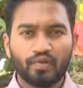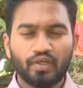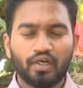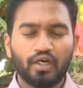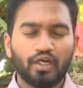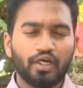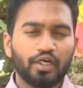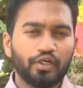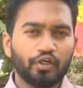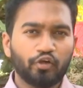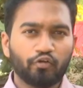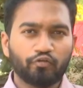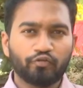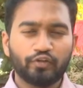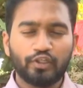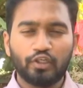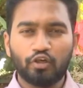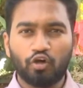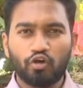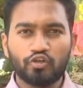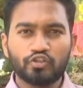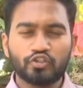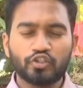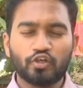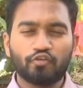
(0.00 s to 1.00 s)
Ahead of the
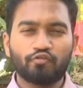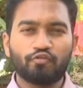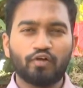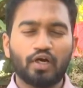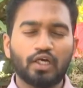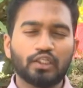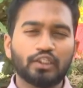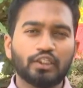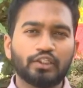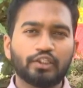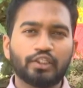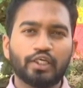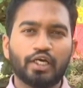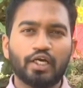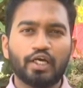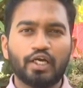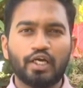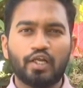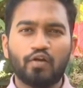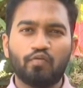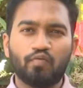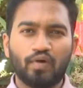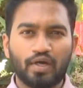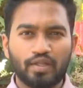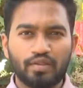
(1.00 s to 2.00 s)
launch of Aditya
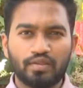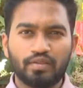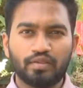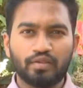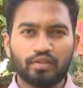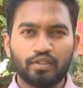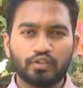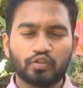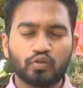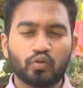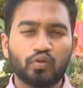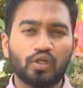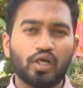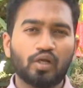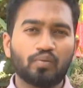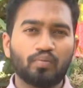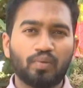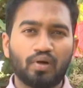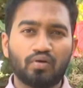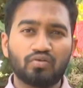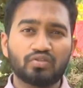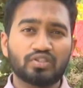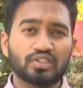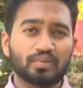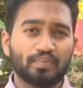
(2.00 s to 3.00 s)
L1, the
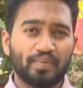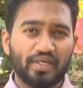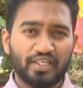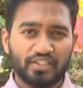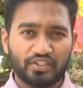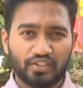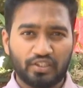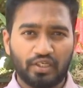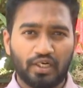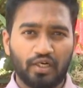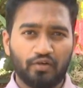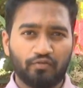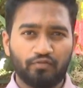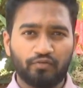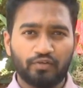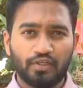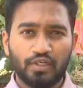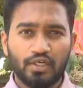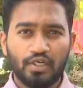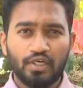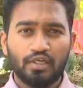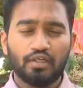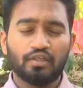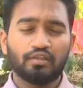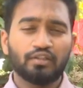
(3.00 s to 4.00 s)
solar-bound spacecraft,
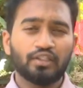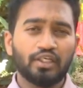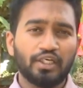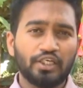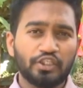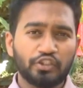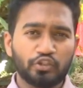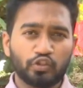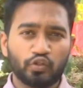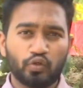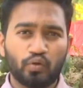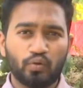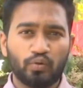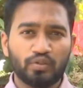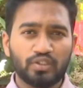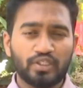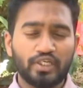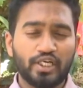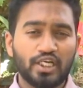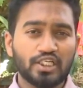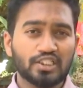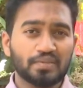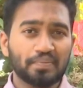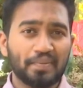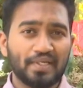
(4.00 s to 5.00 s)
the ISRO,
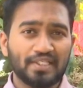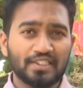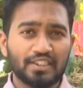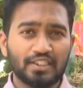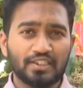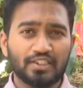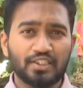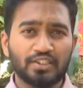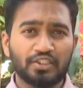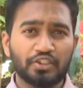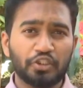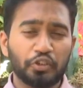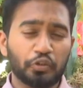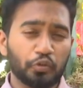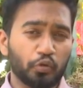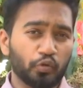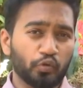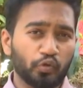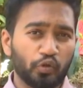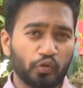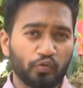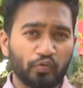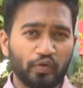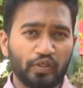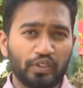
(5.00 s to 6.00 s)
Indian Space Agency, took
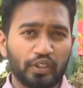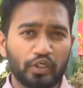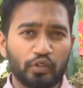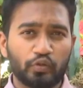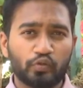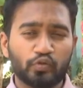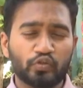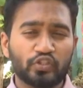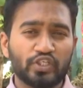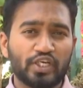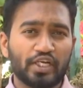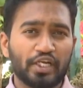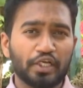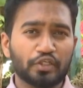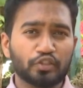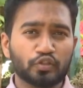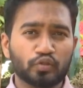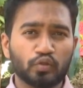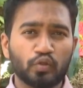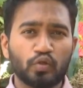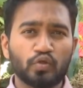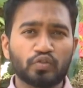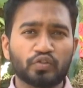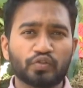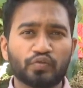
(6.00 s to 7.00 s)
to Twitter to share
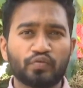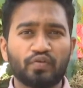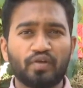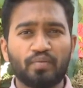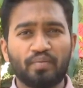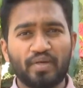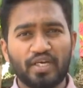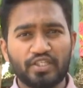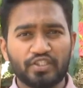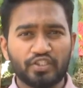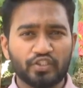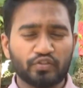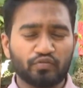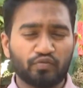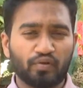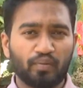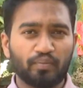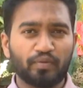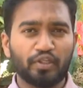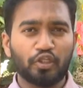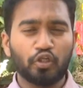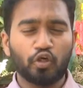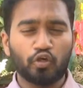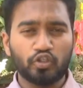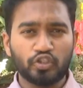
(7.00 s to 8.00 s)
exclusive images from
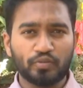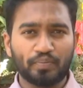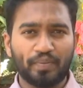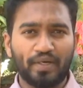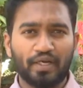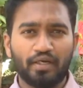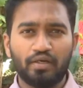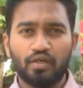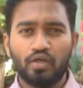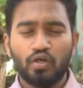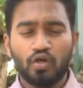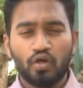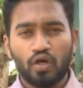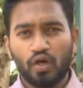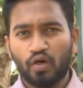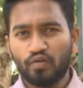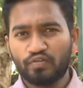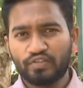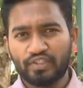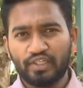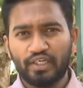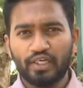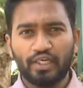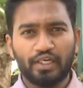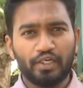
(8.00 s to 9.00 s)
the launch pad of
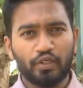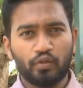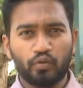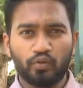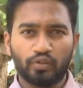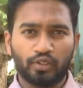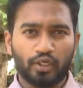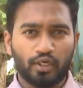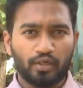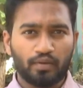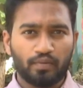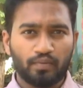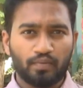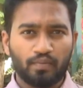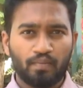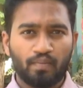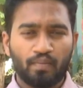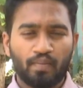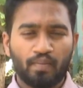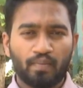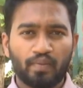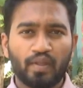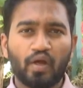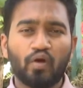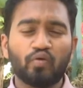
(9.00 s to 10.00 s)
Sriharikota.
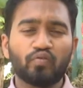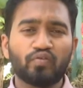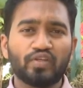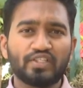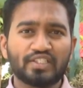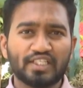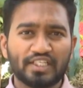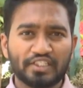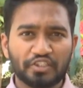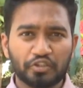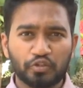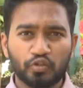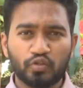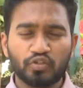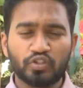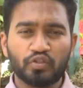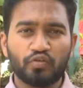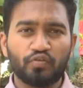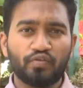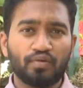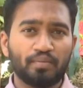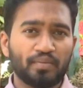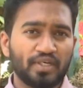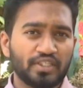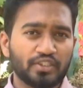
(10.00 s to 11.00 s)
Now this
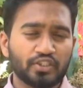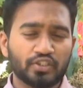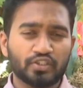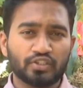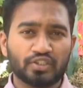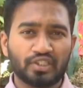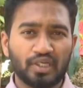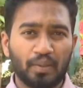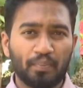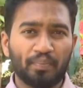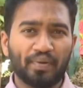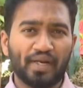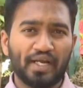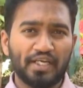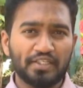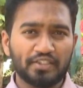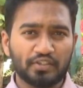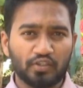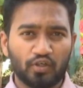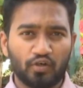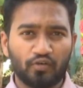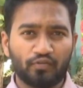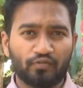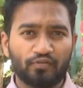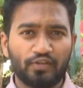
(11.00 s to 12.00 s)
exclusive image is comprised
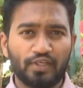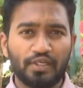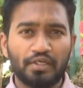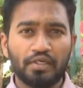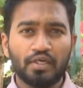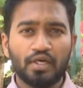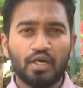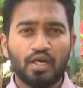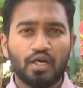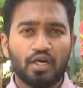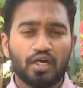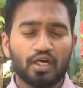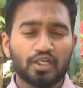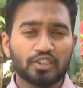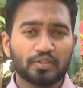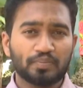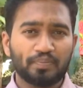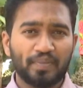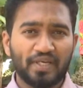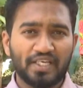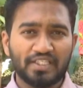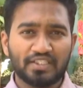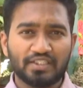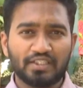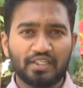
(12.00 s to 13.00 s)
of the uh,
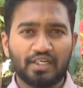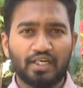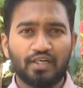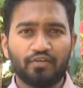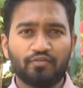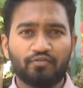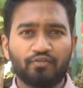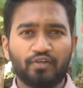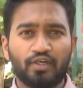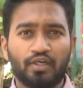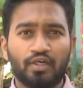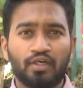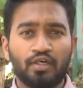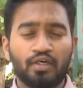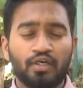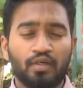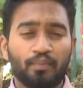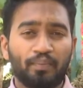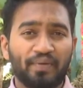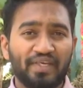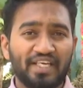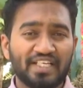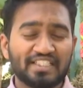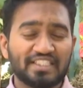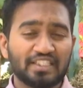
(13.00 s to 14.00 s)
spacecraft uh,
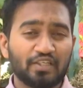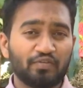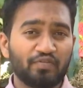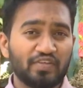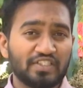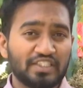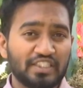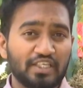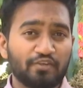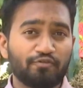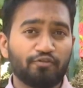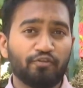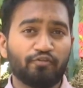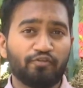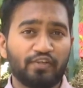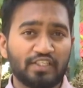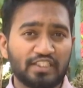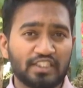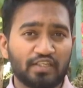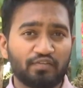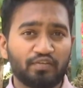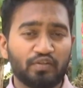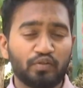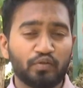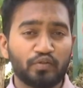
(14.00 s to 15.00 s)
PSLV
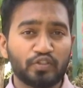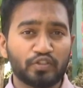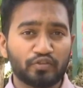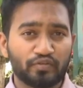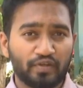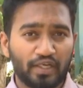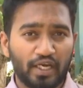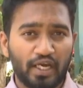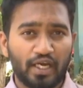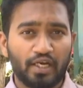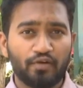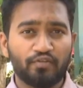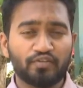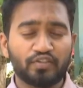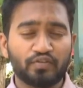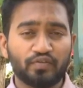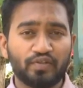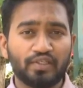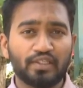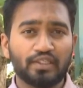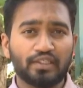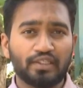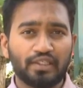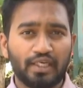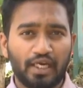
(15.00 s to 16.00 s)
C-57 which, which,
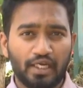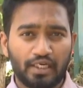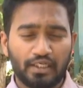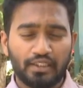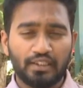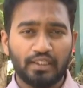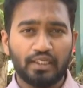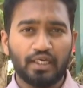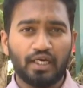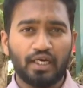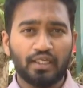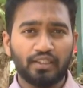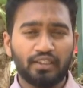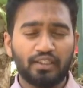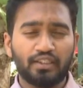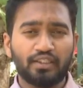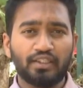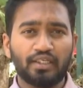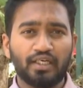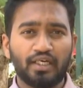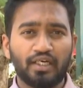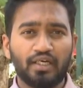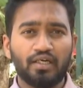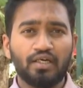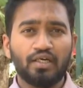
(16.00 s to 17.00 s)
will carry the
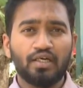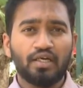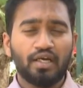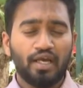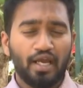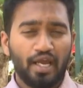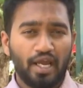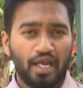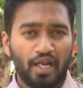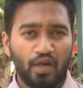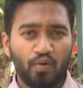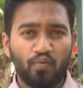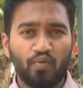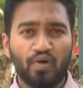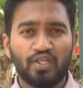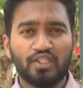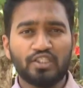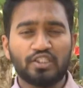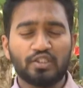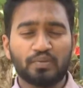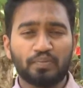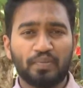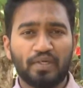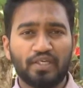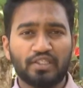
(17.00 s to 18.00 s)
Aditya L-1
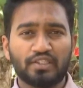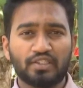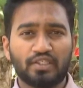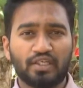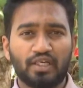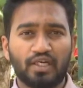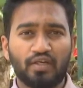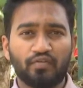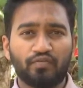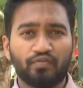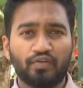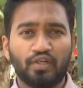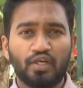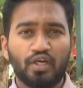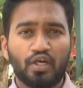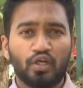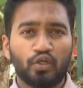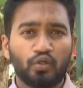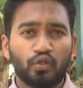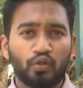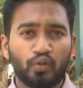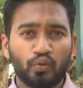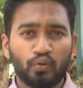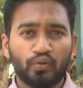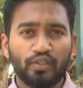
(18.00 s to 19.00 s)
spacecraft
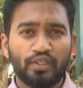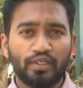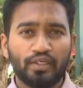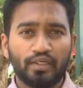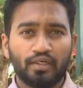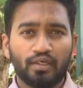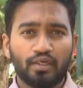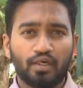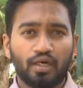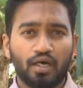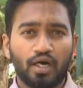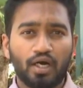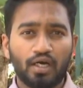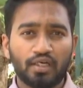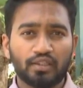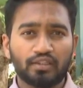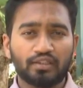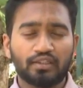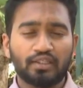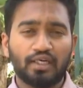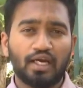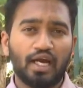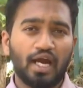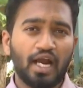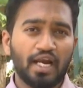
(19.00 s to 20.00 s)
to the Earth
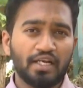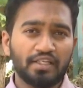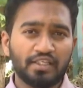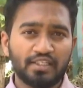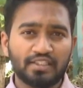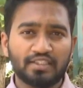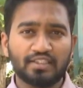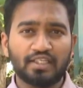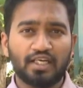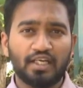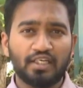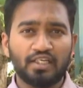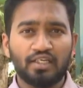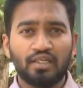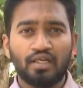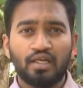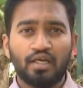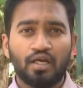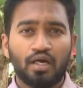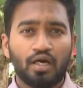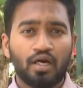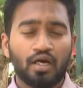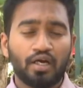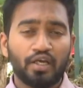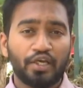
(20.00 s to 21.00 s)
and the Sun
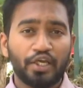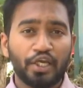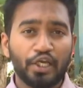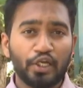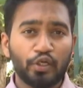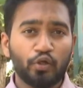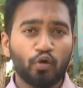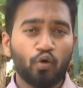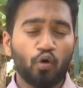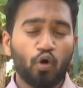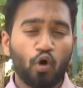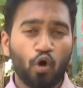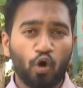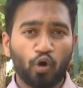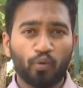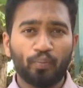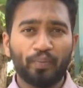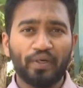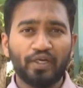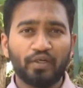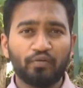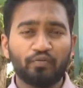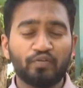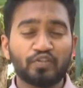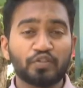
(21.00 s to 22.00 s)
uh, helio
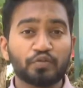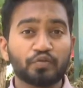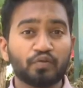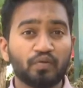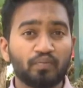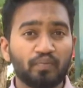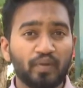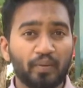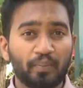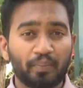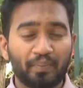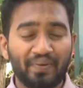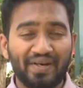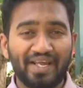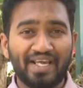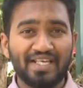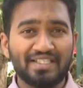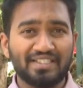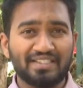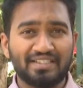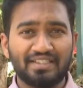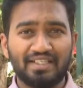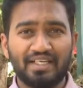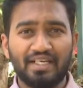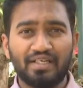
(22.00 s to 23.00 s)
orbit which will be
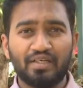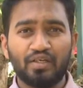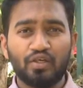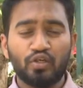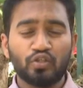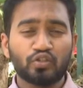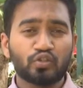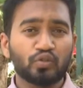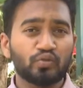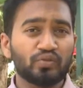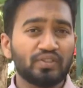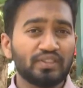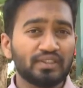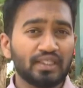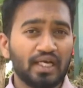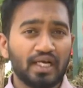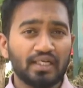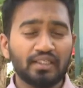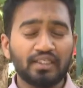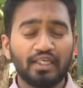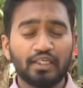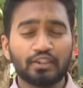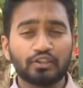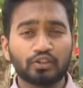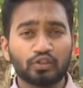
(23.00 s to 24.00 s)
placed there. So these are
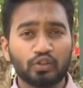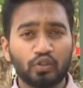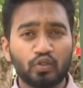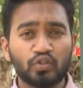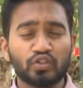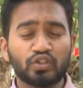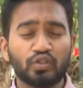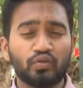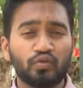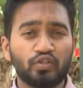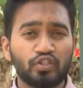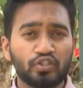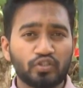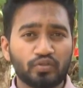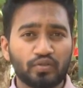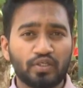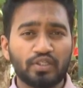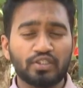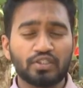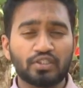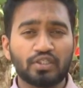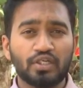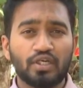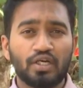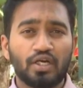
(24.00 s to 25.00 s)
the exclusive
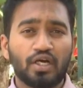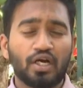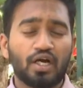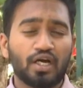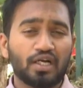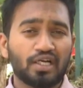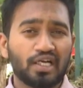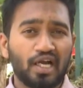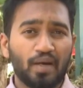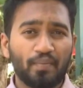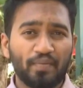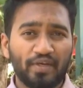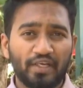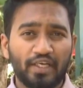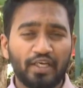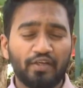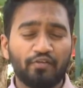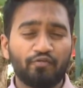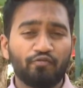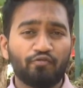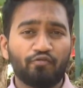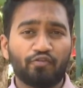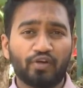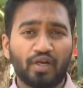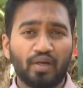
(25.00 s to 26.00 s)
visuals uh, coming
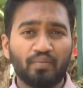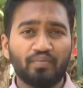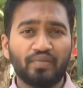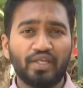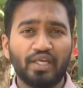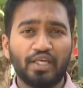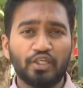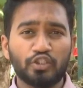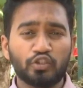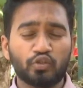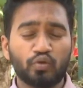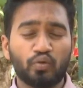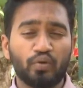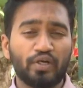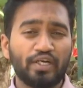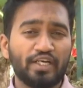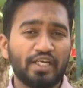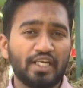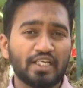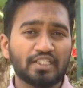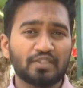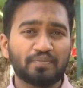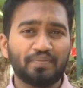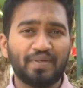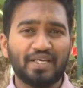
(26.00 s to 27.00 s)
in from the ISRO
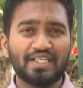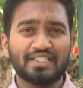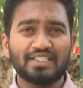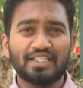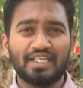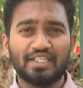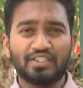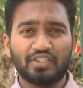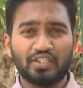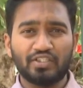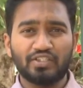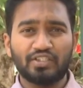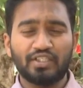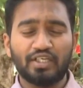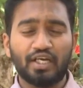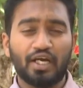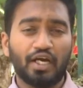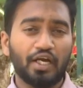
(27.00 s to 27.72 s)
Indian Space Agency